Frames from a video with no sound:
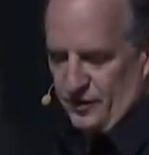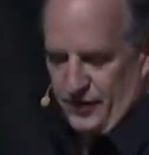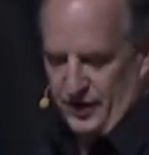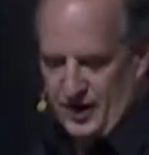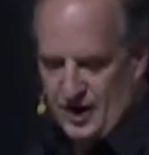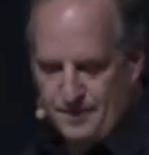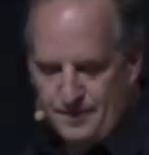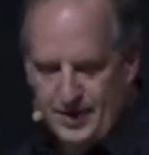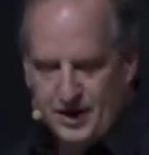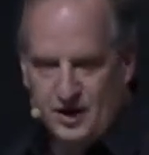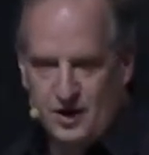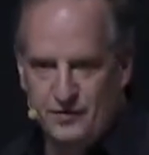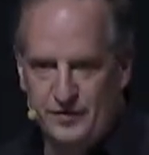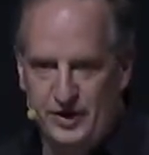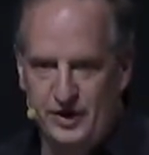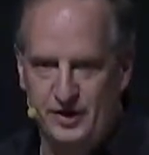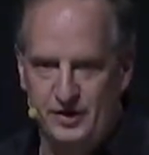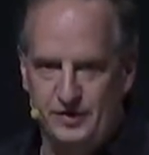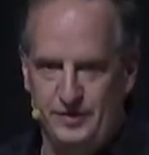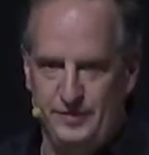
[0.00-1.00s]
if I come back over
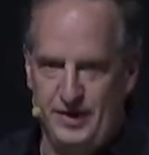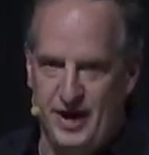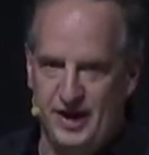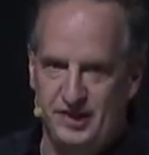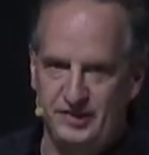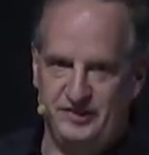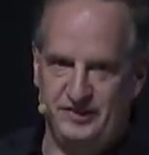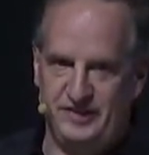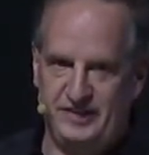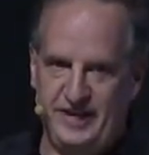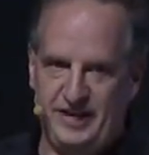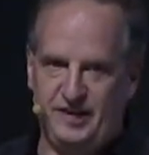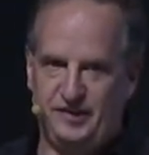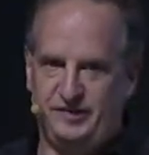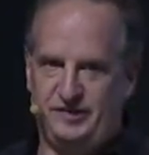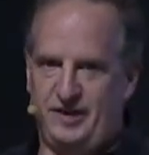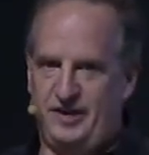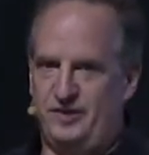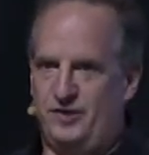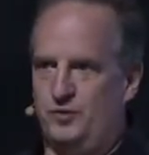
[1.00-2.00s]
here, to be honest, the data
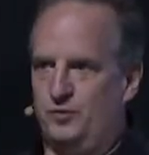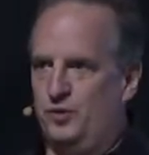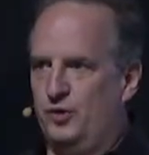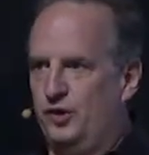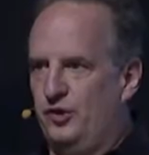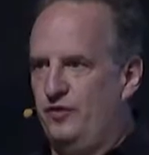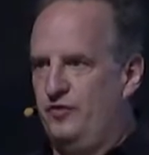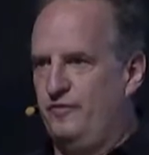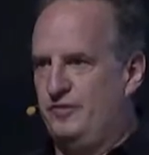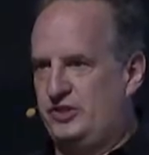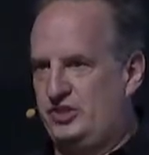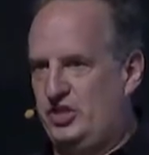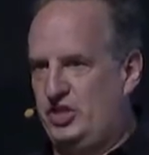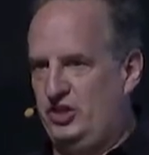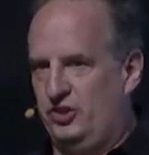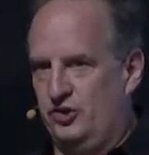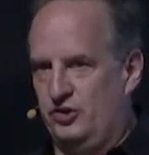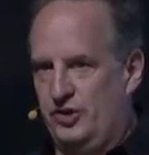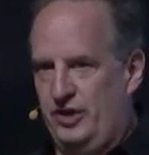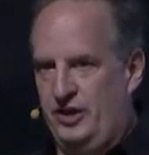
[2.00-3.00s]
set in the world of
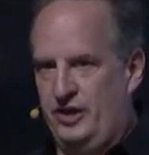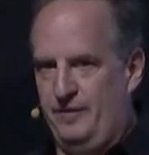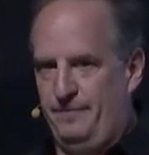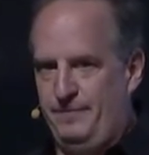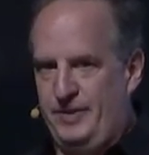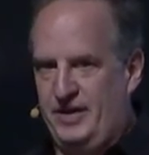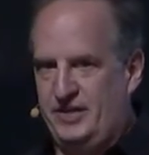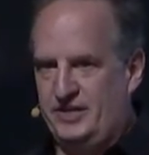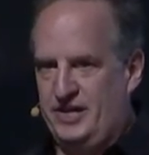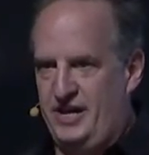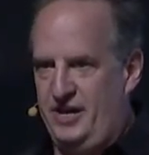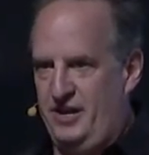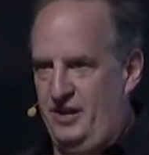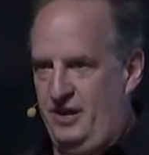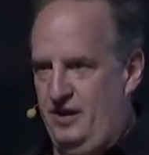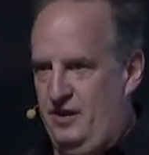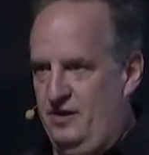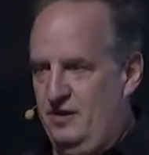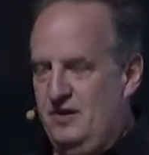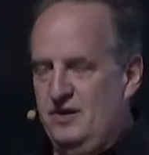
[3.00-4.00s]
machine learning and big data
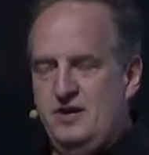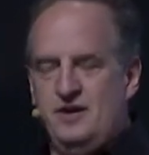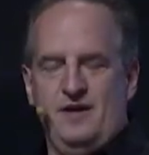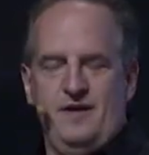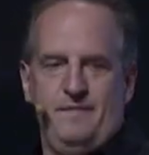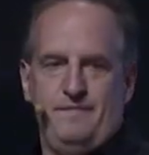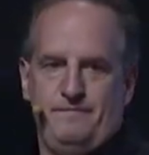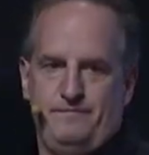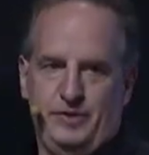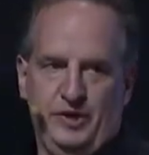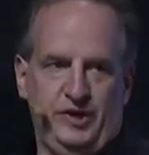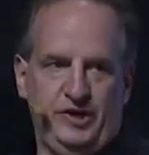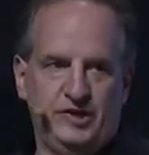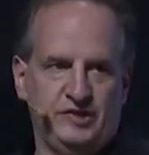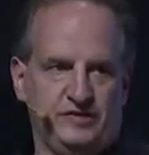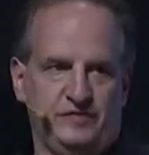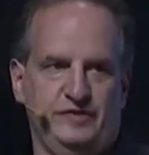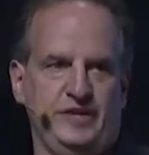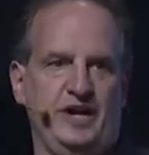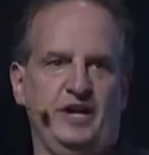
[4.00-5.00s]
and
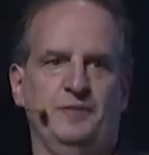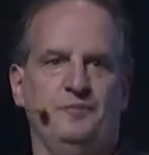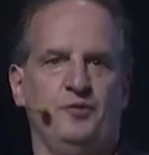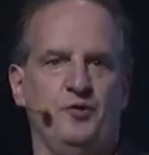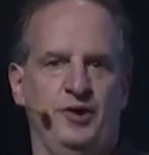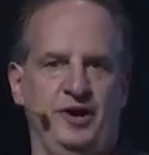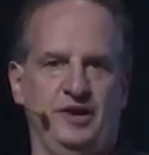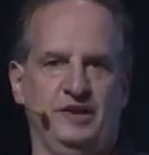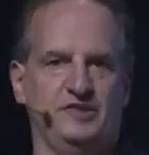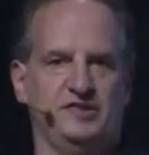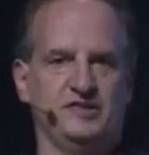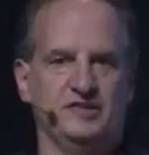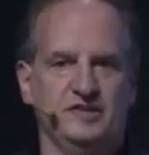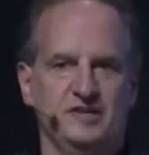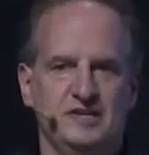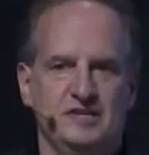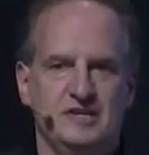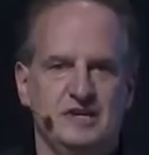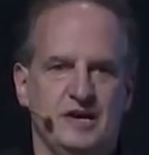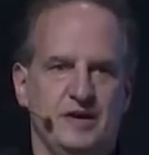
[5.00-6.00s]
billions of data points,
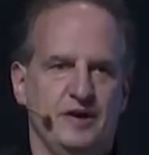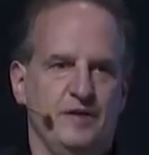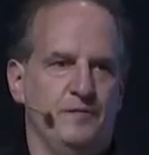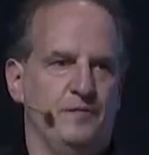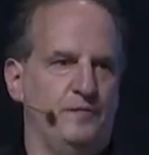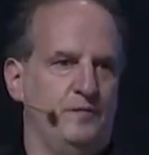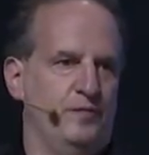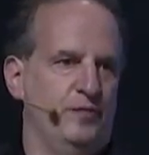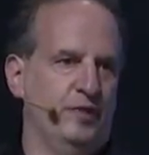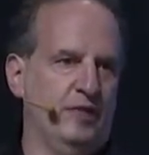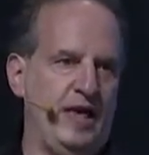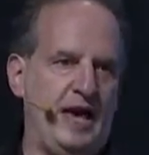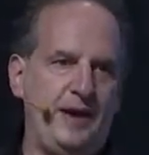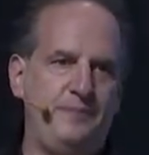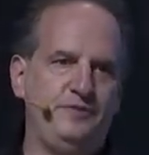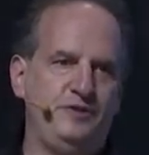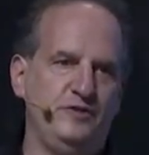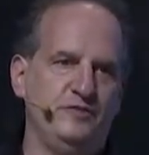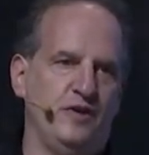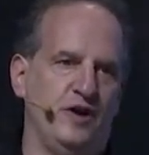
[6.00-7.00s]

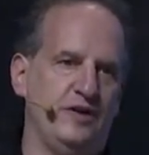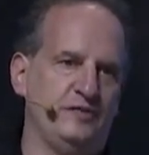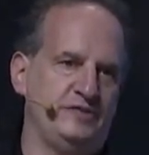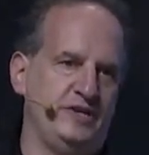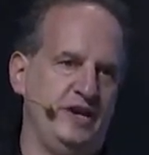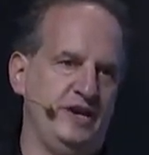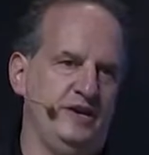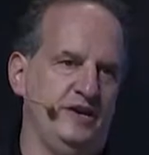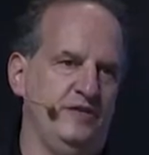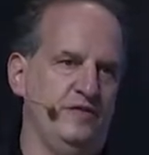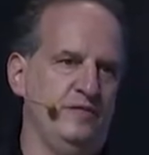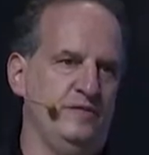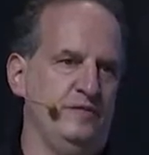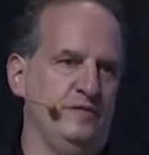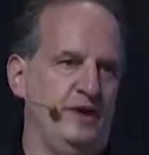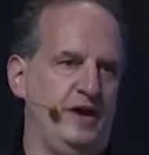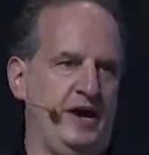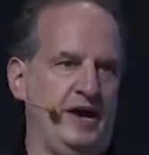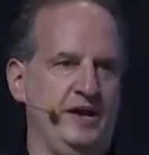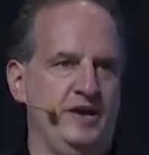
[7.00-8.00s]
labs you've all taken
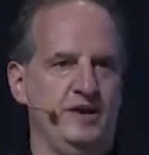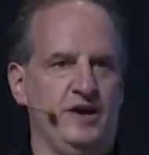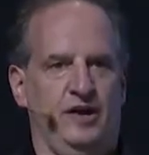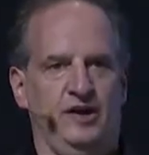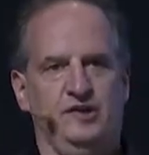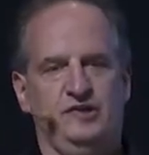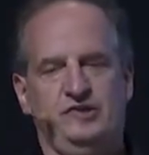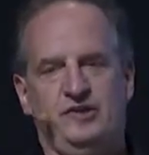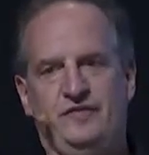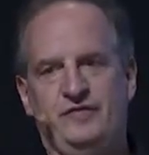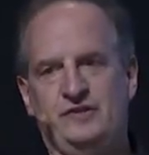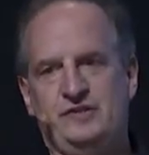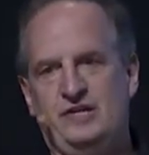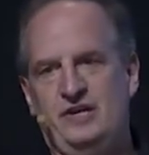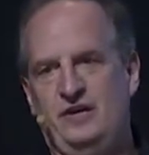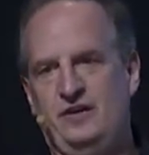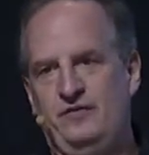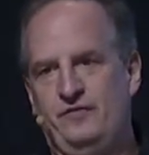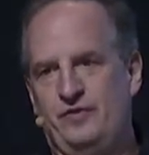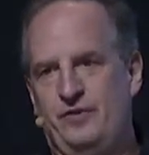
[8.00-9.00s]
at Knowledge
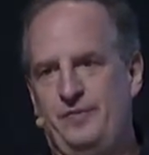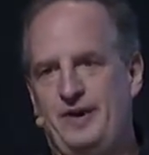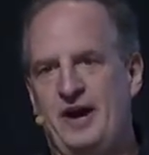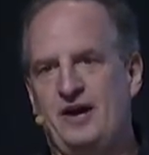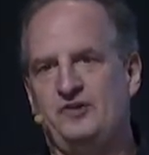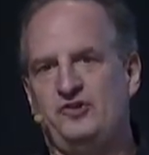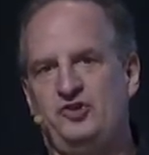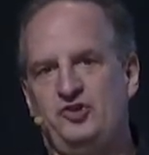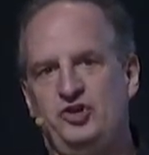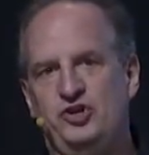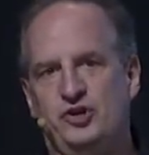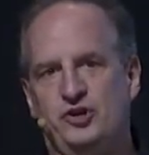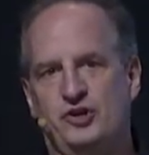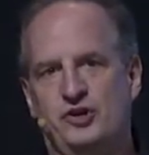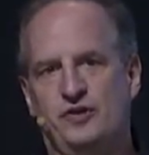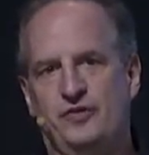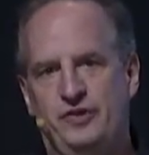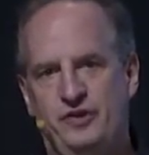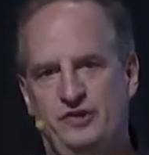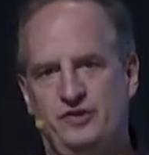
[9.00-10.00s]
17 for the past year
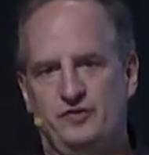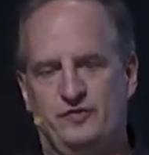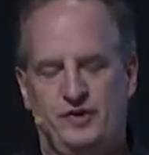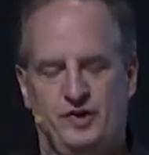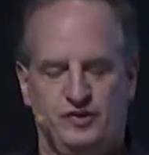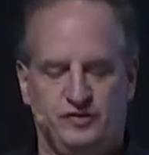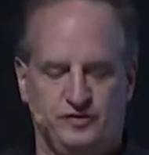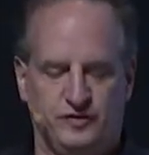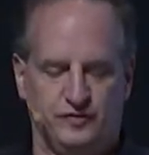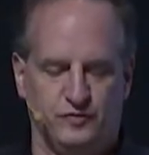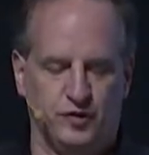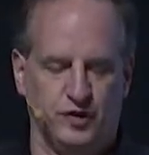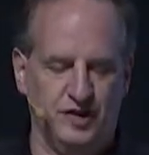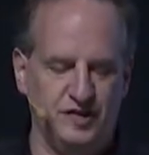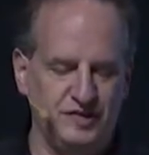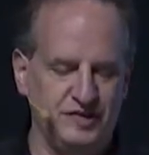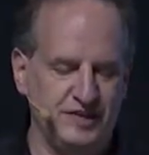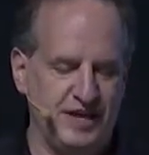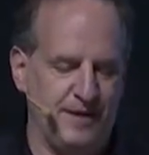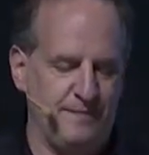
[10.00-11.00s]
and things you've registered for
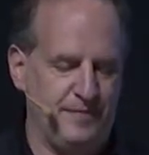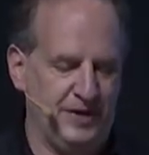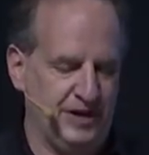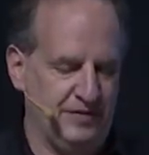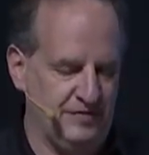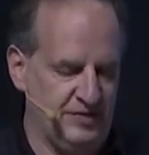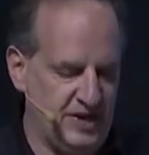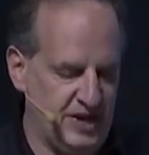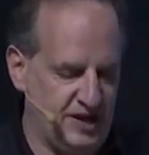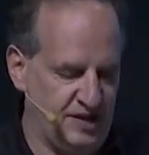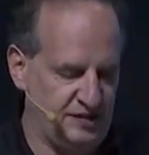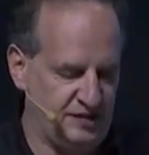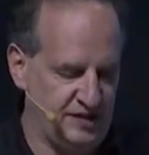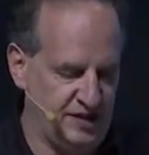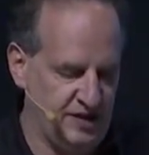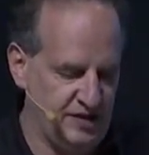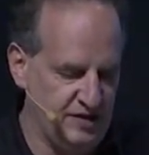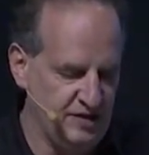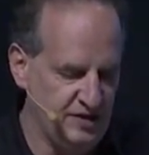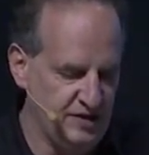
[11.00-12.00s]
isn't that big of a data
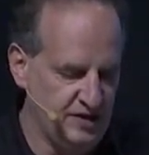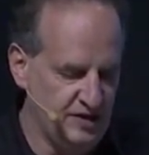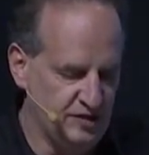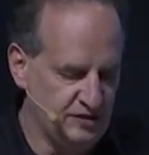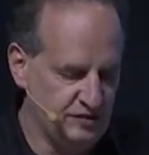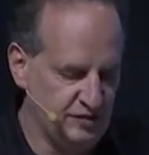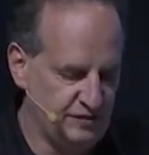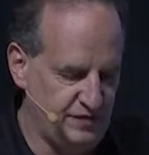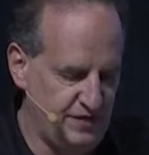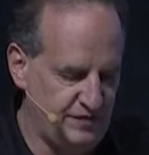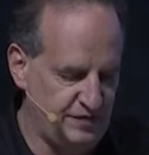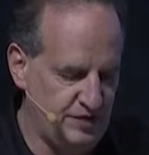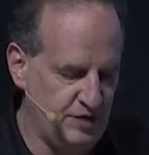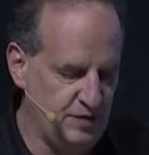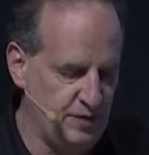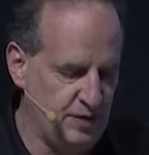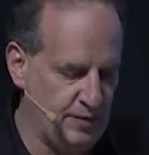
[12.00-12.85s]
set. So if everything